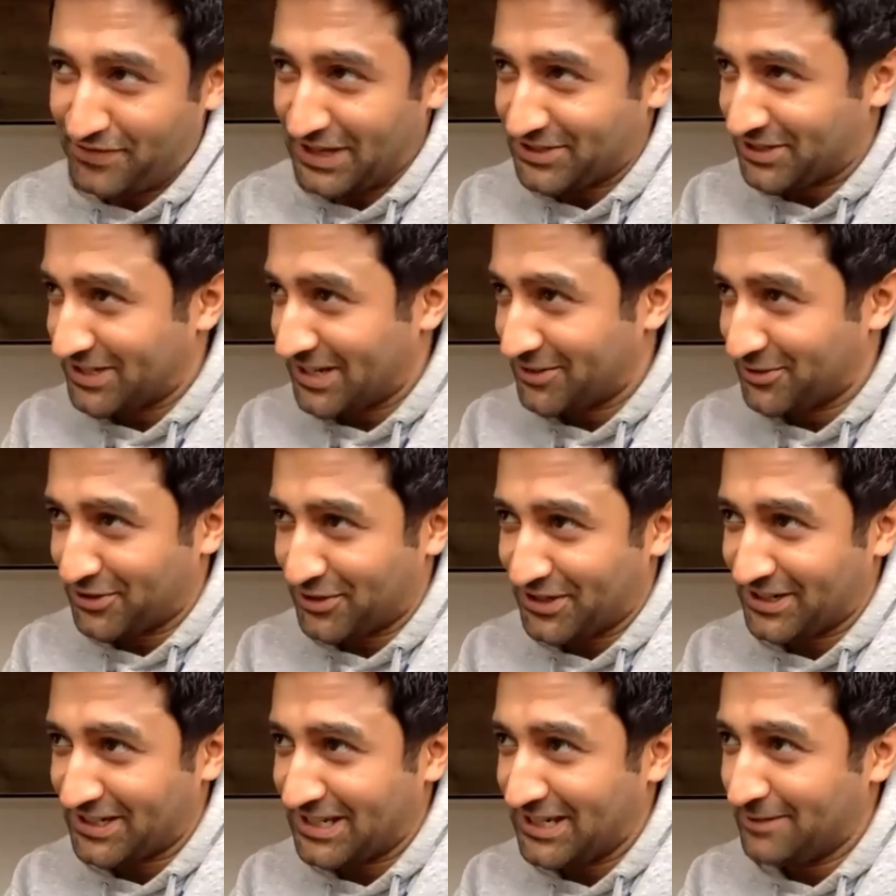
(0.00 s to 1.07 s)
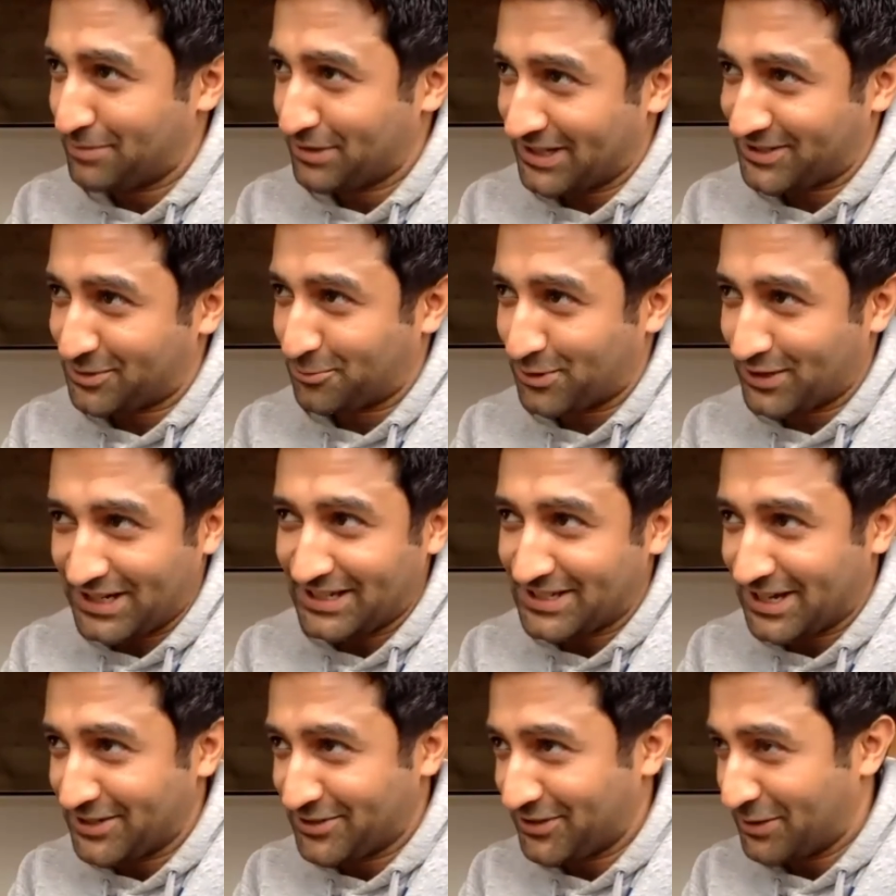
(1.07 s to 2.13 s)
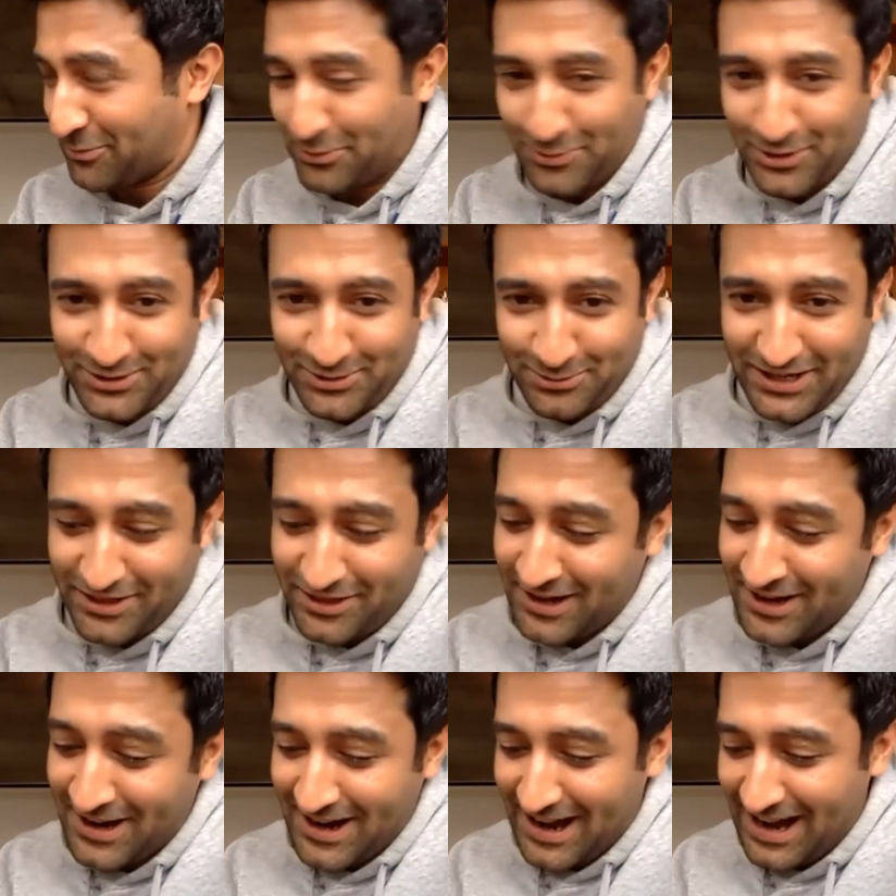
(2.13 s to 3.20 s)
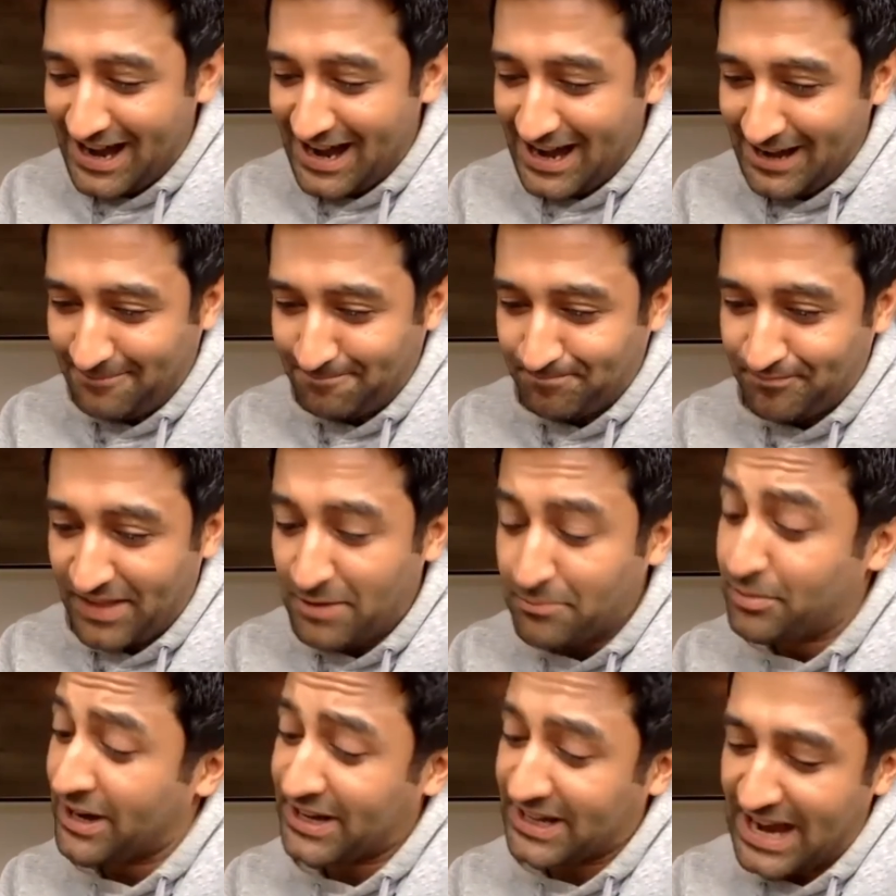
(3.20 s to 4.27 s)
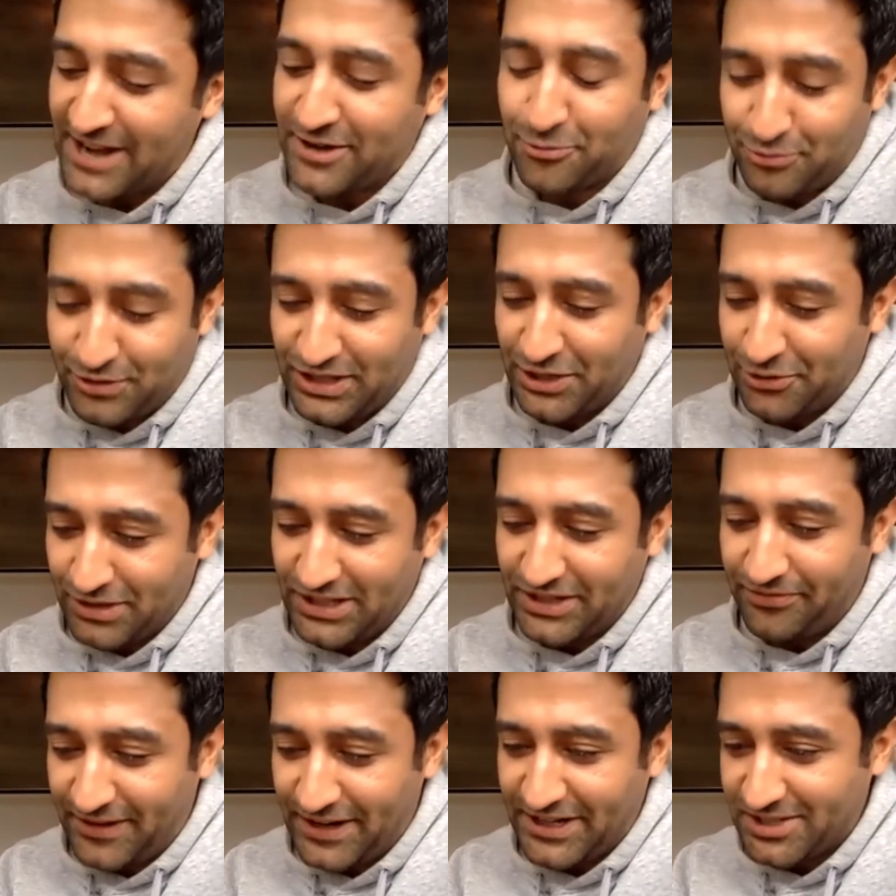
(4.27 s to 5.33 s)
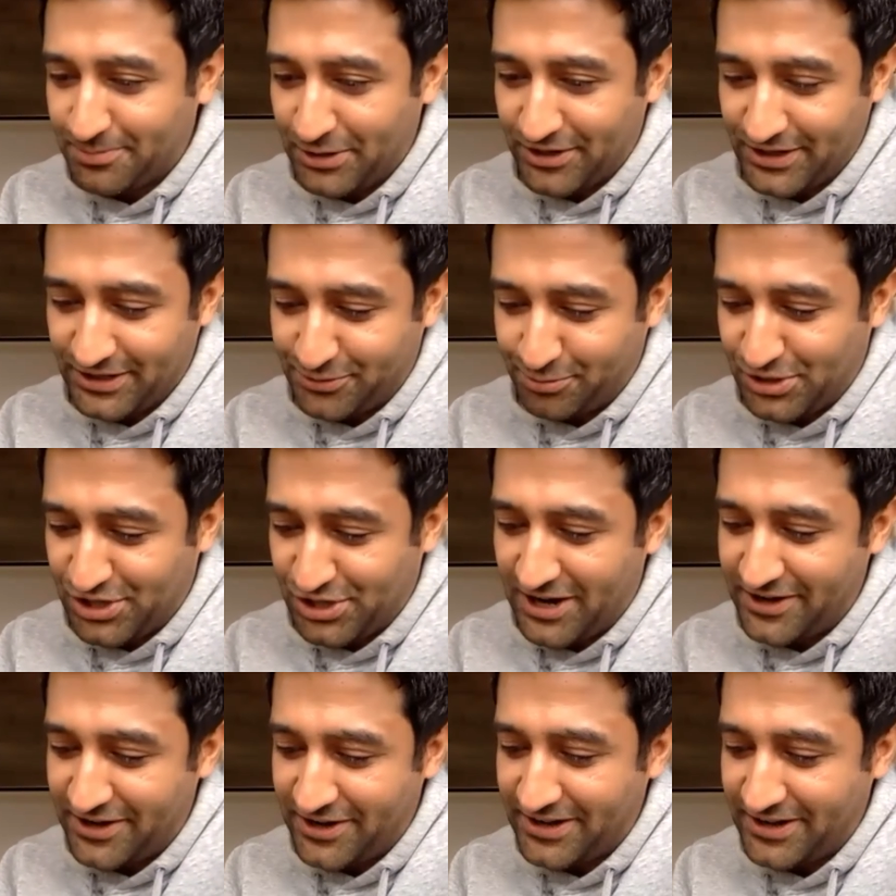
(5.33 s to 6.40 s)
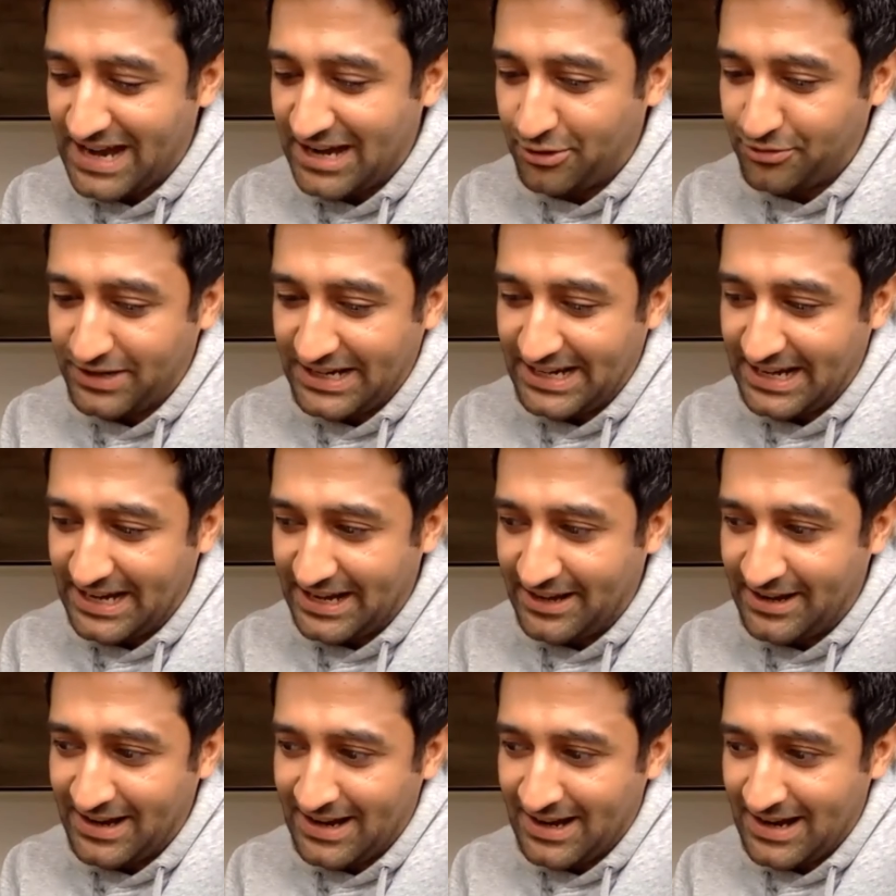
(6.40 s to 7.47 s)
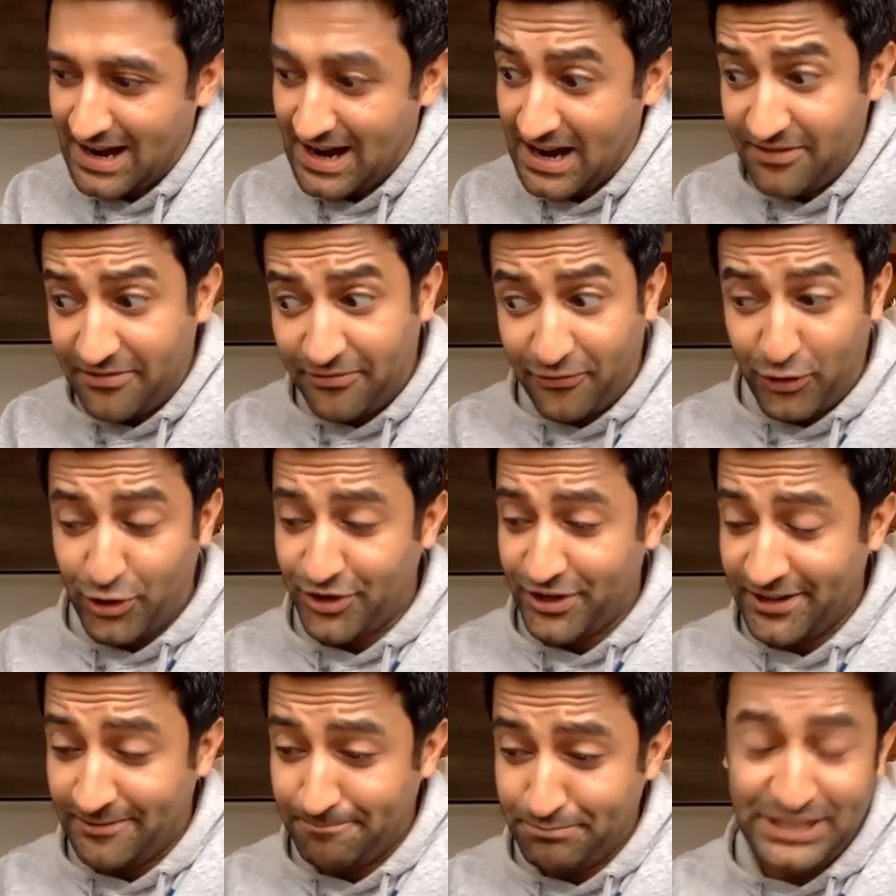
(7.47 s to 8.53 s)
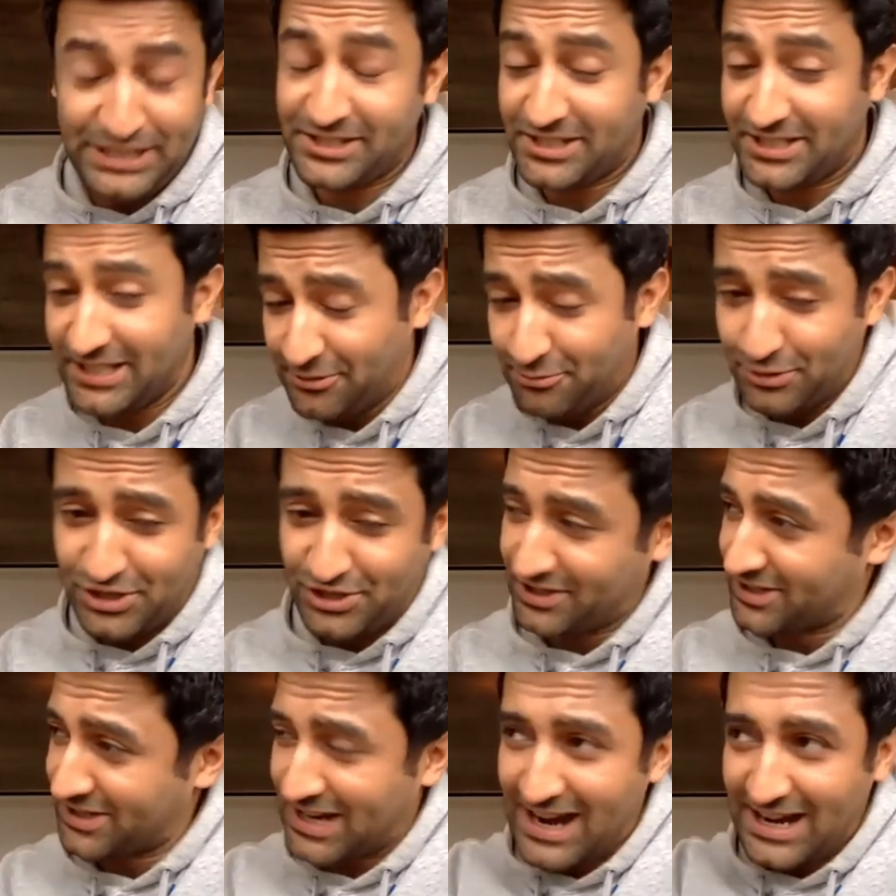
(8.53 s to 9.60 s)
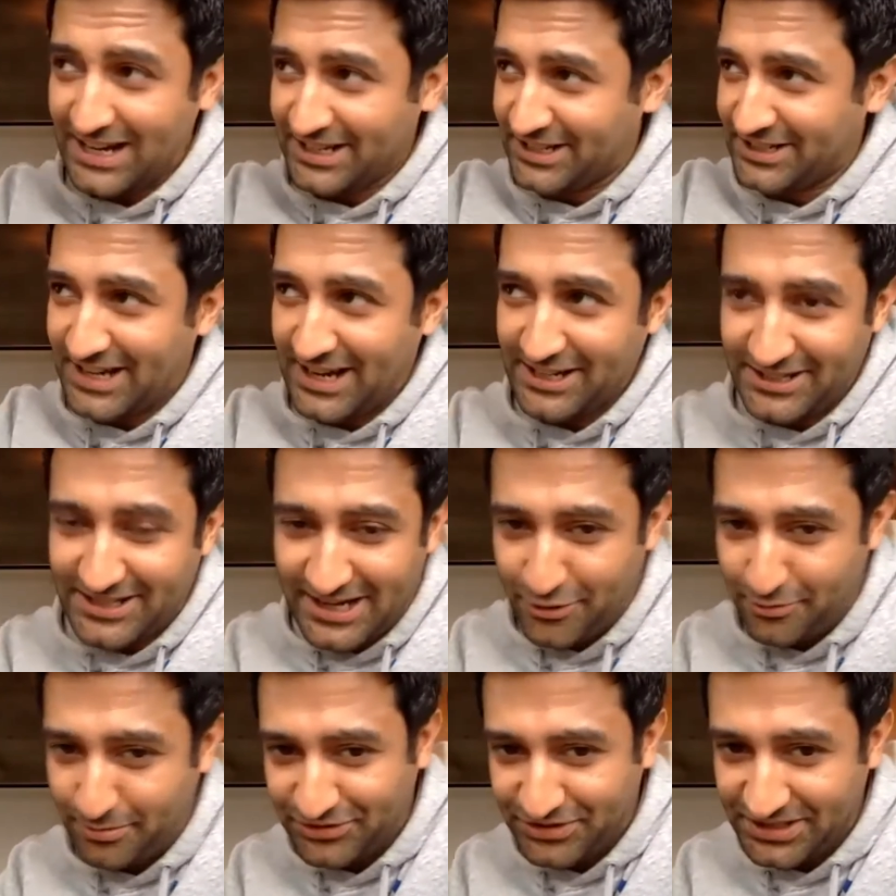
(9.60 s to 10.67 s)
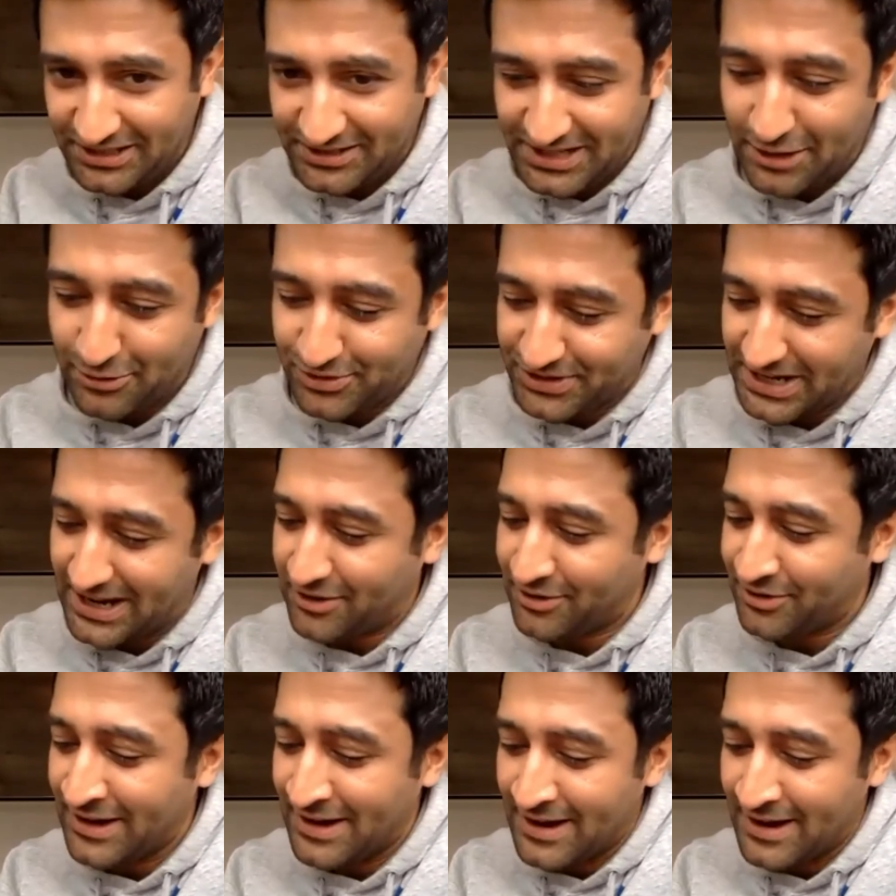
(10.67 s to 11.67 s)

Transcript: that's the title they're going to keep, but that's the working title that we worked with. But again, a really, really fun experience. We shot it out in Vernon, BC, which is a tiny, tiny town about 6 hours out.